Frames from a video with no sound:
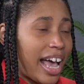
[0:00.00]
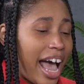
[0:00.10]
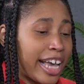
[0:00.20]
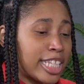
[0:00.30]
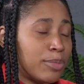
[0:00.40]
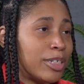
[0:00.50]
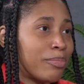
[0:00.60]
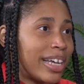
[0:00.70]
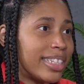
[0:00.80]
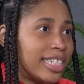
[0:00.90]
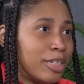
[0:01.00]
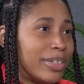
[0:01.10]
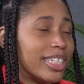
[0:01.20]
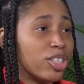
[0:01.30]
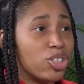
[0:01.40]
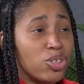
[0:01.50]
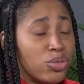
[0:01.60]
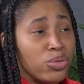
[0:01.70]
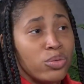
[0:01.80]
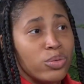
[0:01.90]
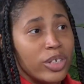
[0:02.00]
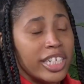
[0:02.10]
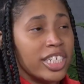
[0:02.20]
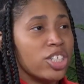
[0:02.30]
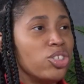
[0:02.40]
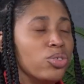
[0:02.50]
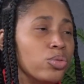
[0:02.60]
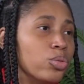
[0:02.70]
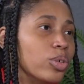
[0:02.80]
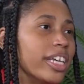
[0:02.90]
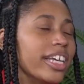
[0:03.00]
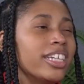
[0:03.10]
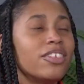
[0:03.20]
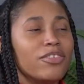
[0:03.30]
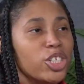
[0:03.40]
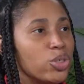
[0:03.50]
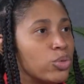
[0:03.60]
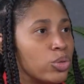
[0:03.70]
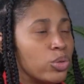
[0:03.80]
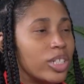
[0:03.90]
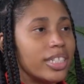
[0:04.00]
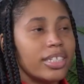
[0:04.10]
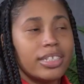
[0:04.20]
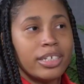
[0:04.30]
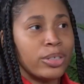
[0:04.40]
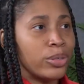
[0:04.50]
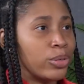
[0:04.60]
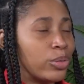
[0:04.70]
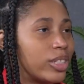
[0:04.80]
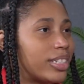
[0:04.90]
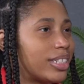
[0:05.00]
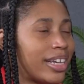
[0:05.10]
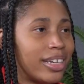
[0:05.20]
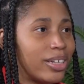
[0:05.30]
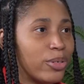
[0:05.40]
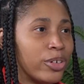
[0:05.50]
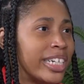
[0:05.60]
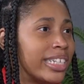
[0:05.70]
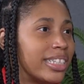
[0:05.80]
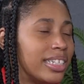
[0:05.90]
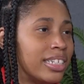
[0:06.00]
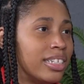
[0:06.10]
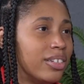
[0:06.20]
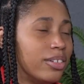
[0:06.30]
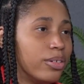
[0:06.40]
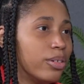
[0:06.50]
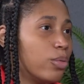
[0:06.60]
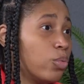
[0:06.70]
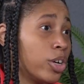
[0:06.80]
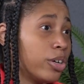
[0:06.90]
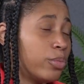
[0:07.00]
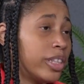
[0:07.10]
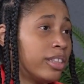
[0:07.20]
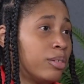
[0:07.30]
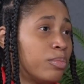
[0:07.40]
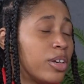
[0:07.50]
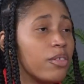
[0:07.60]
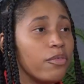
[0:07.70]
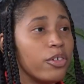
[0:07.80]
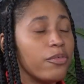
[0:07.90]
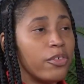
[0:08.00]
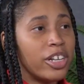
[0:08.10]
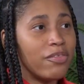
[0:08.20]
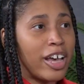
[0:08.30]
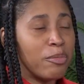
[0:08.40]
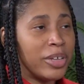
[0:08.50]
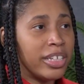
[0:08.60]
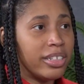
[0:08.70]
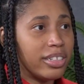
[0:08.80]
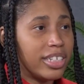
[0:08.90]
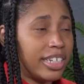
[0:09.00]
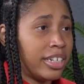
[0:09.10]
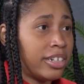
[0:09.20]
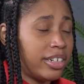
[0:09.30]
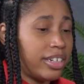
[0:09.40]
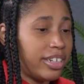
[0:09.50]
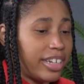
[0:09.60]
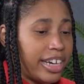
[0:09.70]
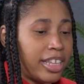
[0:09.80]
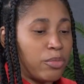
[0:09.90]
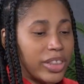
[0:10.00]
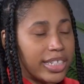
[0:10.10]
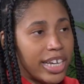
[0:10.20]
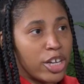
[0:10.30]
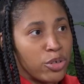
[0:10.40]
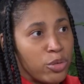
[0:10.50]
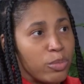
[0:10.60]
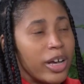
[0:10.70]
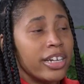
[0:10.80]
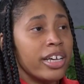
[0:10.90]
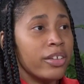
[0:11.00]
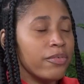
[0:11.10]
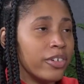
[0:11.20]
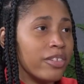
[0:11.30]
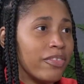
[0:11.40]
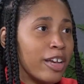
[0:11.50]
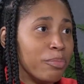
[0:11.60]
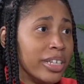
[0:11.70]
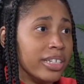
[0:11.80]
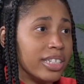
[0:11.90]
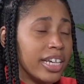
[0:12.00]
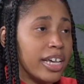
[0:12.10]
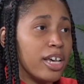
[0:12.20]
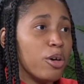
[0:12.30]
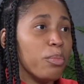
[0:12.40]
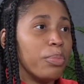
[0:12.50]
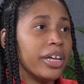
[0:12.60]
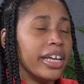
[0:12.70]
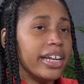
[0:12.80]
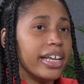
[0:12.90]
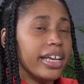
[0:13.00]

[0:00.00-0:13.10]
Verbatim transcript: I can split my team into two and just do individual skill set oriented work with them for 45 minutes here, and then with the second group, another 45 minutes. But